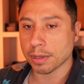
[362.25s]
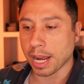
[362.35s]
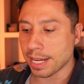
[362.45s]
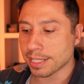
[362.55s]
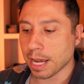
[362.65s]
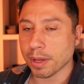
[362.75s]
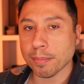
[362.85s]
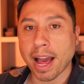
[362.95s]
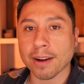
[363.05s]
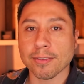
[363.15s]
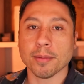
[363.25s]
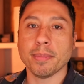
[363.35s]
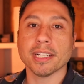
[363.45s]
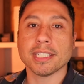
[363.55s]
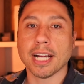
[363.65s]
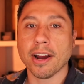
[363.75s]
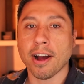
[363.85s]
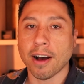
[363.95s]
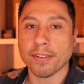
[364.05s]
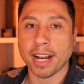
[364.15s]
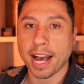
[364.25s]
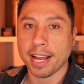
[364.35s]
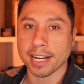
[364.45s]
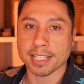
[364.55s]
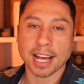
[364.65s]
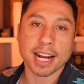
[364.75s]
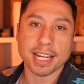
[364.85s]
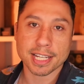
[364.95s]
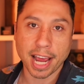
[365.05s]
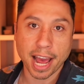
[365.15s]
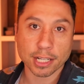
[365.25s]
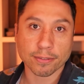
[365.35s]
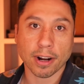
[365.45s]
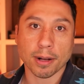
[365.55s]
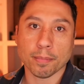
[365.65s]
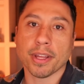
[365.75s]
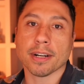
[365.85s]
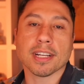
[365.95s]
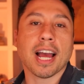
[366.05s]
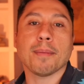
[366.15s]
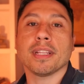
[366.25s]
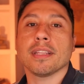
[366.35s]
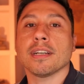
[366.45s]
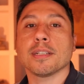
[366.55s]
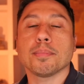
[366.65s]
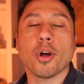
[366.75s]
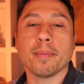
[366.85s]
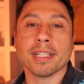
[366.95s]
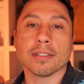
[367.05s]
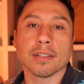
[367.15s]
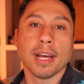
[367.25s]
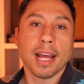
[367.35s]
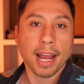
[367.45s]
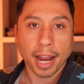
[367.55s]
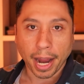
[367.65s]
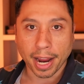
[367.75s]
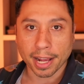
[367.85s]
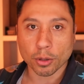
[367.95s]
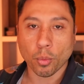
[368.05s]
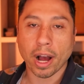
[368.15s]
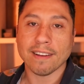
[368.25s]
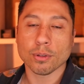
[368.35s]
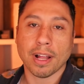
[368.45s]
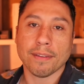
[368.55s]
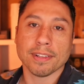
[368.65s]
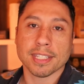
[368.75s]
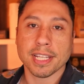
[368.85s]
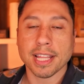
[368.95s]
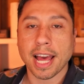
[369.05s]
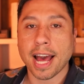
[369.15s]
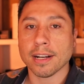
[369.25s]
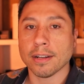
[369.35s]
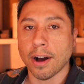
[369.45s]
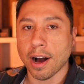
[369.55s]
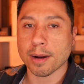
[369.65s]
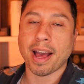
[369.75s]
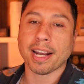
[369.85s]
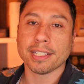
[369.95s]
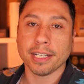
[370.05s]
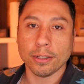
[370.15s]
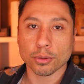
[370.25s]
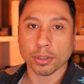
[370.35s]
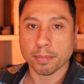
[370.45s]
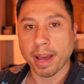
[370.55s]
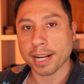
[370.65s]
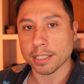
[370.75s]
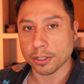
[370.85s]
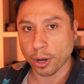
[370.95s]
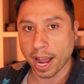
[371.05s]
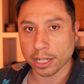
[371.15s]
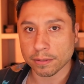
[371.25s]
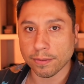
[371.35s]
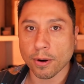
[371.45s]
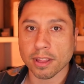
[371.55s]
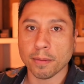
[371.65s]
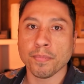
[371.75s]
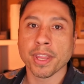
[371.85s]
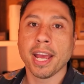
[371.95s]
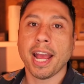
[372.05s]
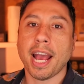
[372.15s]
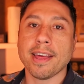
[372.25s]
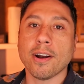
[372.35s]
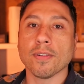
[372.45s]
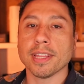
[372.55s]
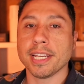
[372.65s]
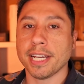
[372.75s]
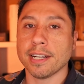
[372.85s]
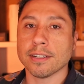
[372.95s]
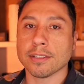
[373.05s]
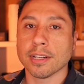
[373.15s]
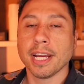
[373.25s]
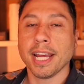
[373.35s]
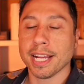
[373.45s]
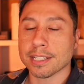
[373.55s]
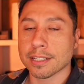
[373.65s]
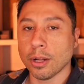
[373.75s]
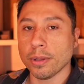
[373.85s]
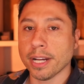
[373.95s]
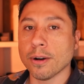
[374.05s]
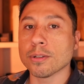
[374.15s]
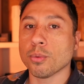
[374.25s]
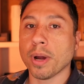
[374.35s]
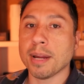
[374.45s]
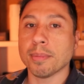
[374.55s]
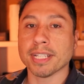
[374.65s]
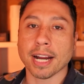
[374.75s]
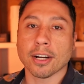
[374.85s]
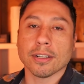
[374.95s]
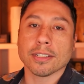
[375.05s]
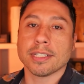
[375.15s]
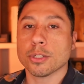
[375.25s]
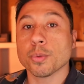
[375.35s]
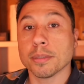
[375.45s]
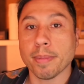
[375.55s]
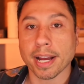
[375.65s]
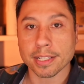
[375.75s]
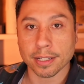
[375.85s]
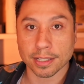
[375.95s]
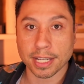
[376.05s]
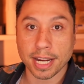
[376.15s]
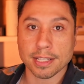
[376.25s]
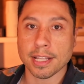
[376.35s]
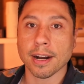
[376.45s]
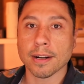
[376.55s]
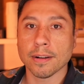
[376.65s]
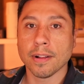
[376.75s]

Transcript: guys coming back from the military often had anxiety attacks from their time in the deployments, and the wives will often see that, automatically lose respect and attraction for them, and then over the years, it slowly goes away, but that girl's disrespect still stays there.